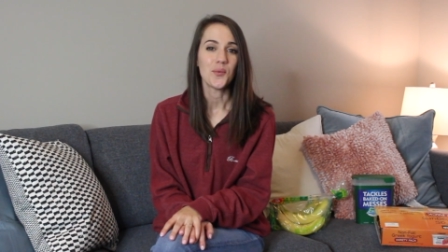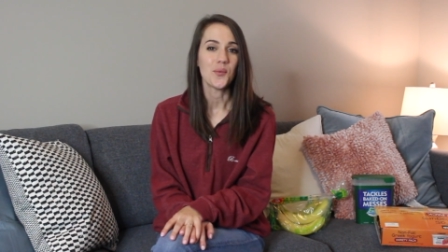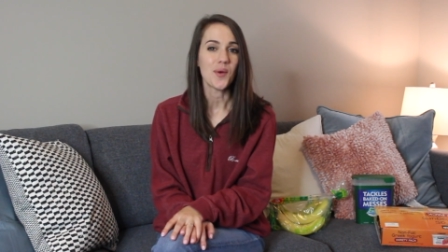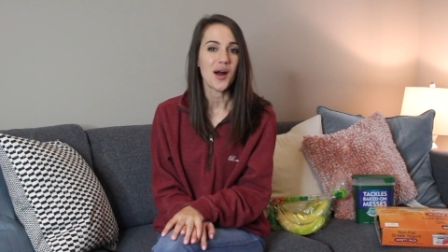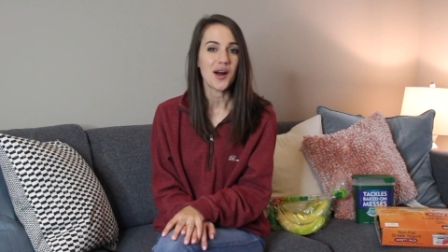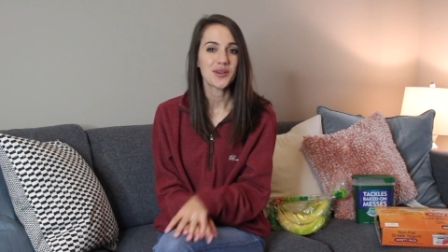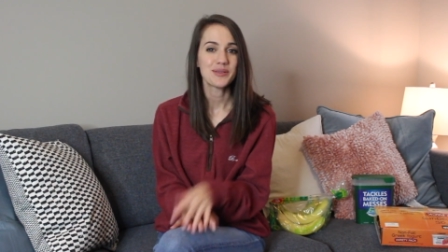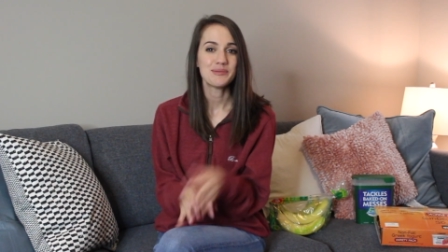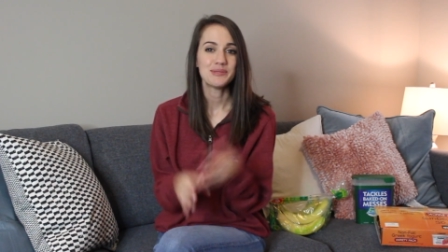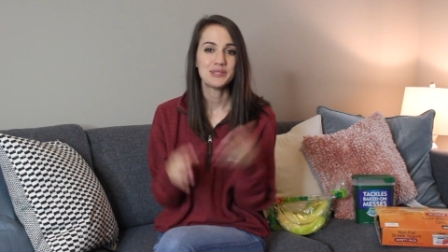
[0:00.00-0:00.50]

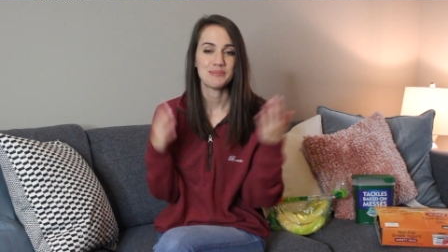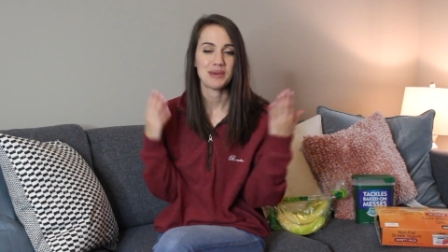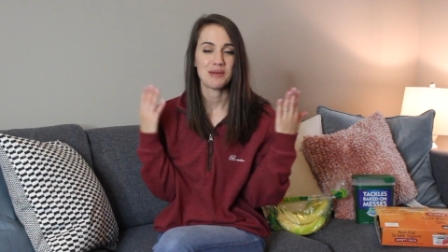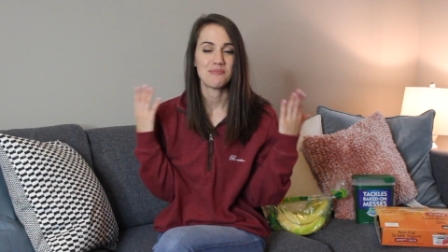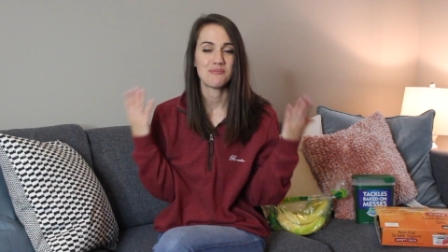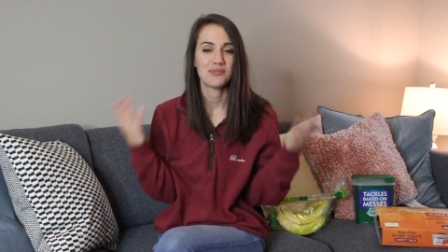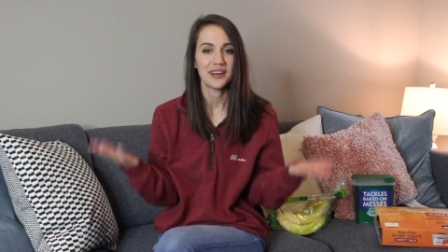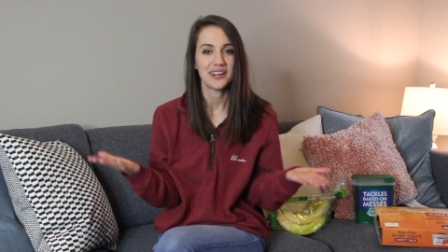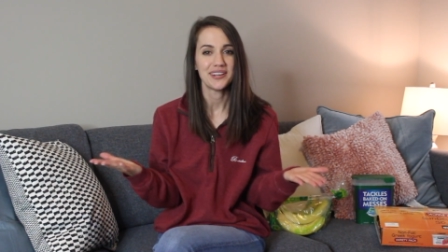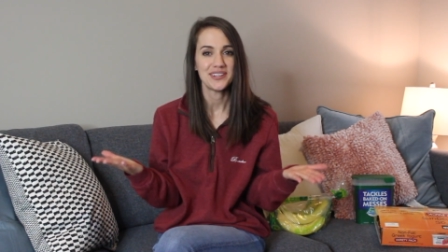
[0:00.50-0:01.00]
Welcome to my
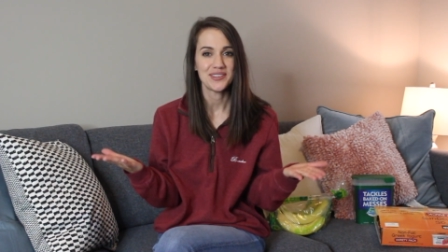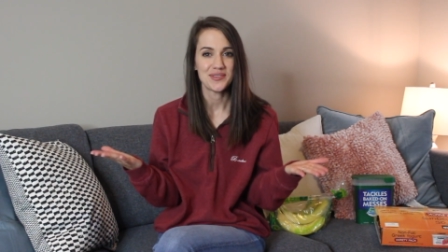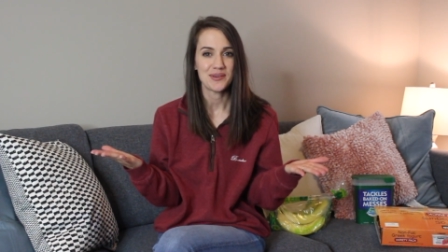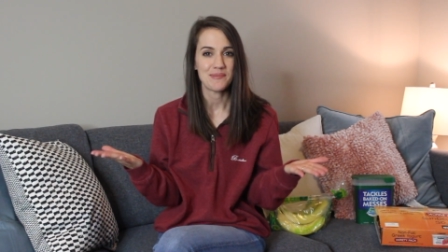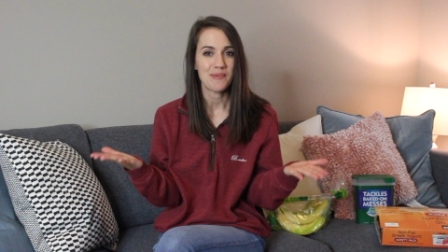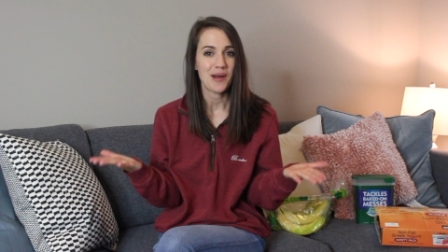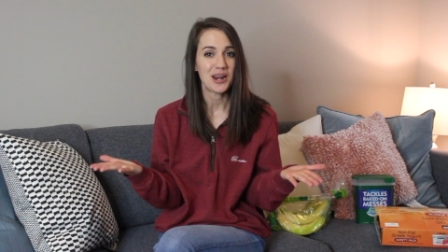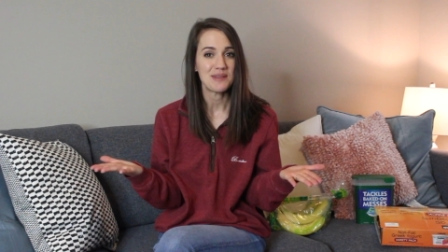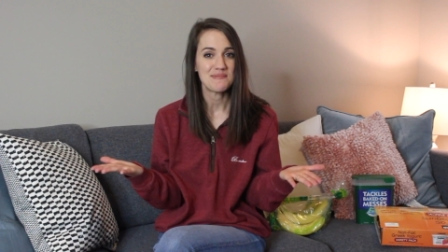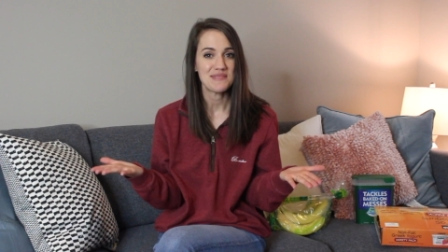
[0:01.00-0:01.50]
brand new
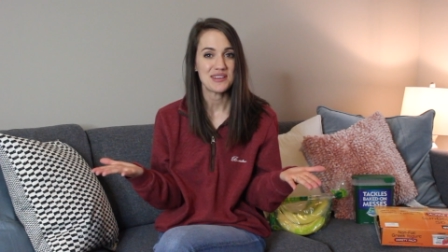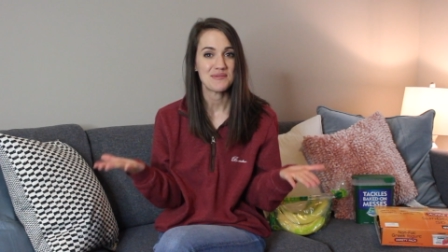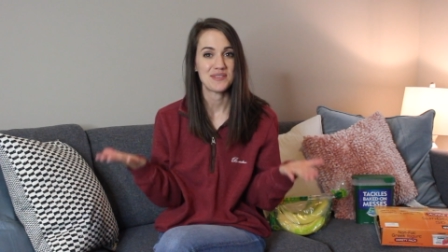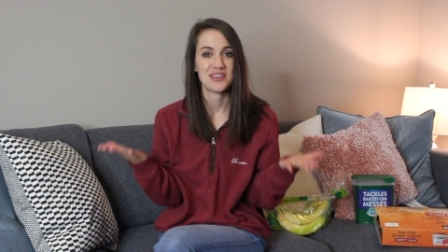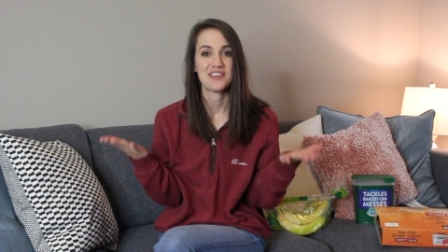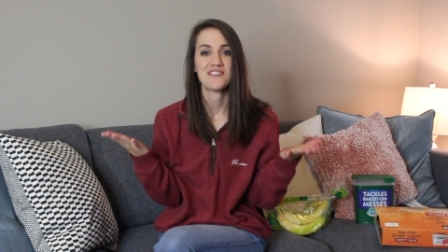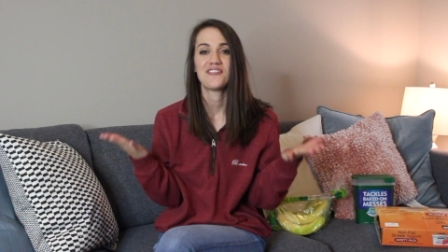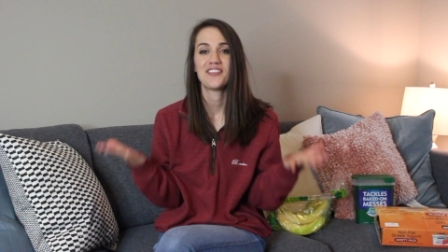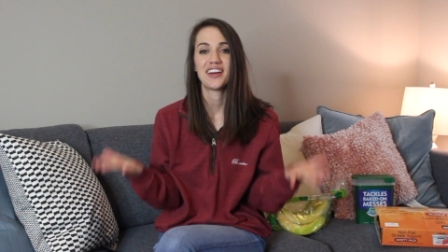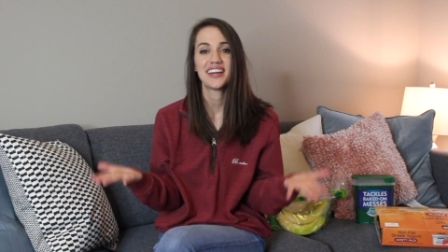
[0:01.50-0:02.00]
apartment.
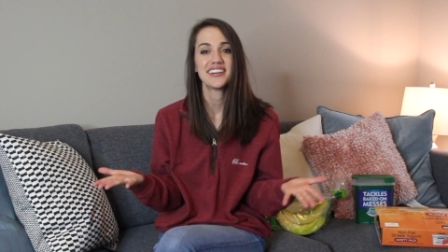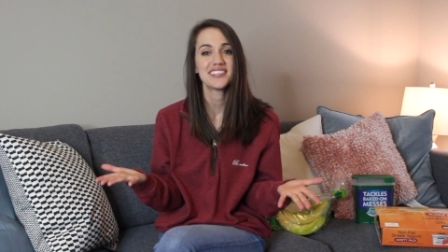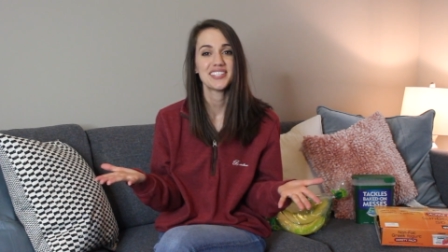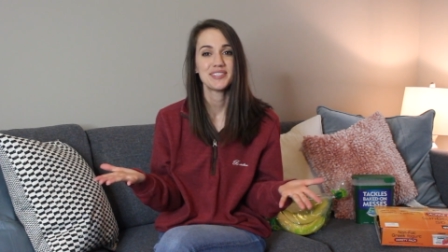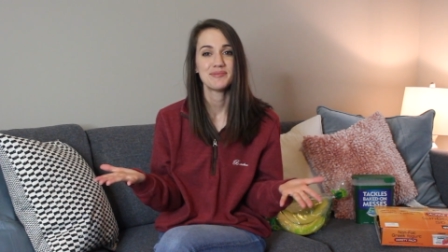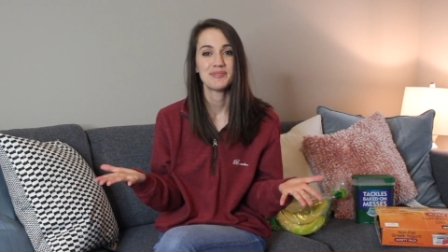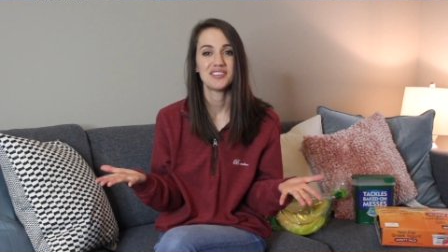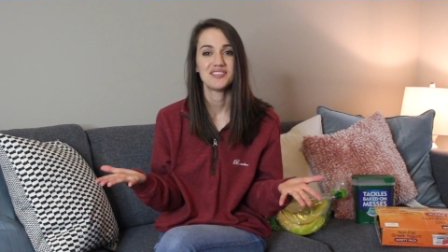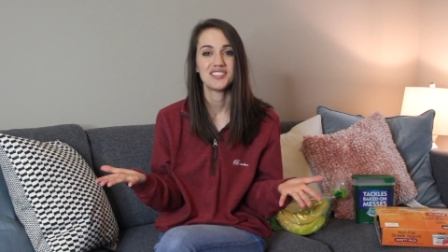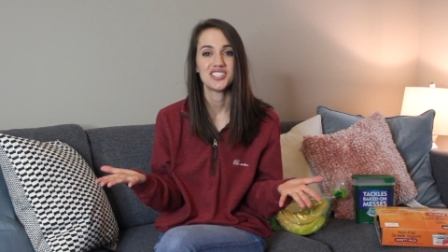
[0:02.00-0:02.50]
We have
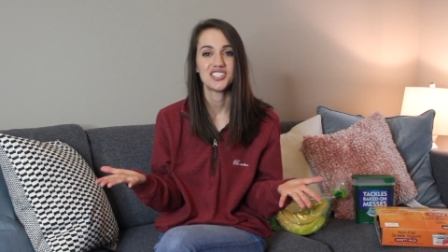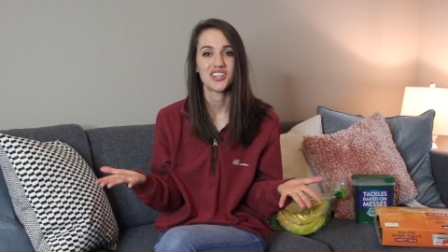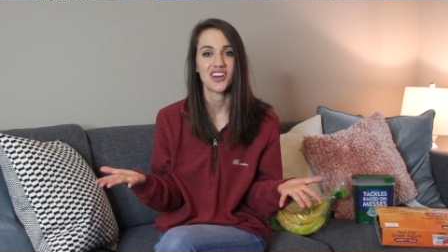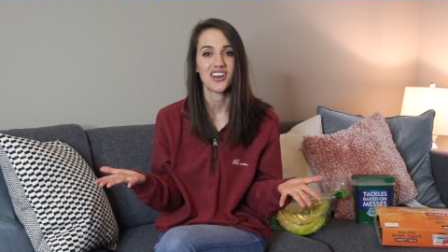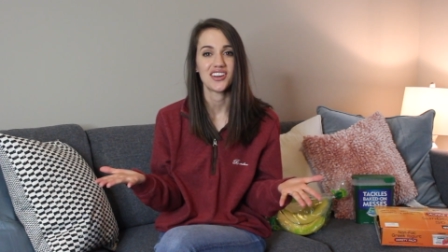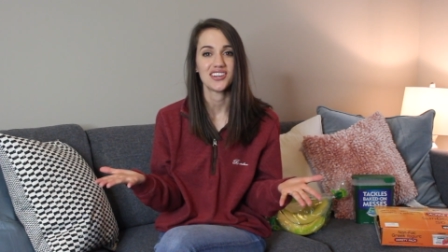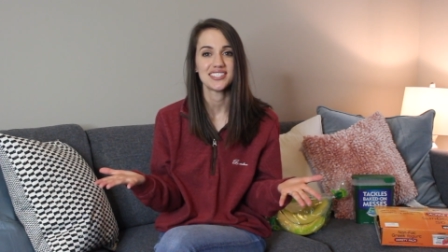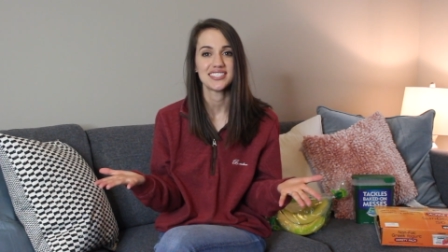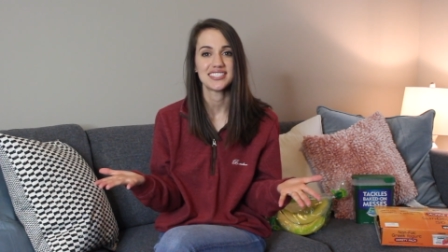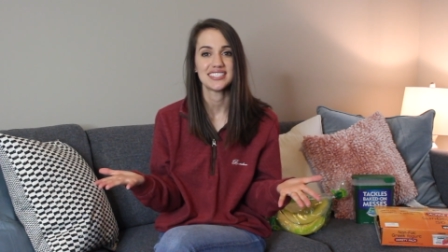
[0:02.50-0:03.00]
finally moved to
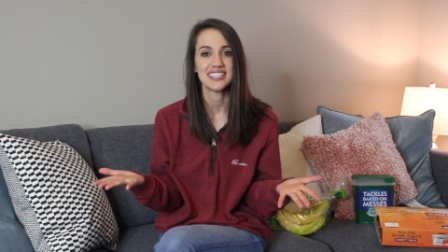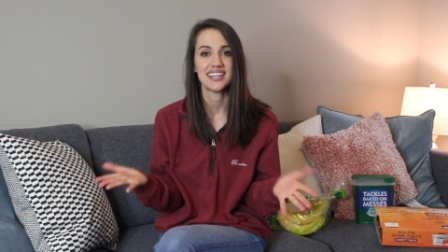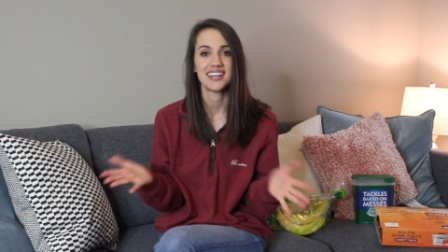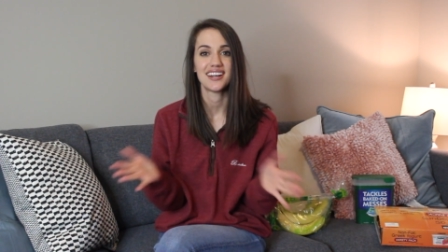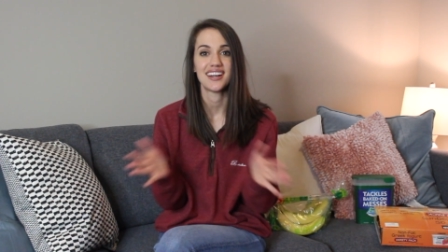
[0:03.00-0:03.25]
Charleston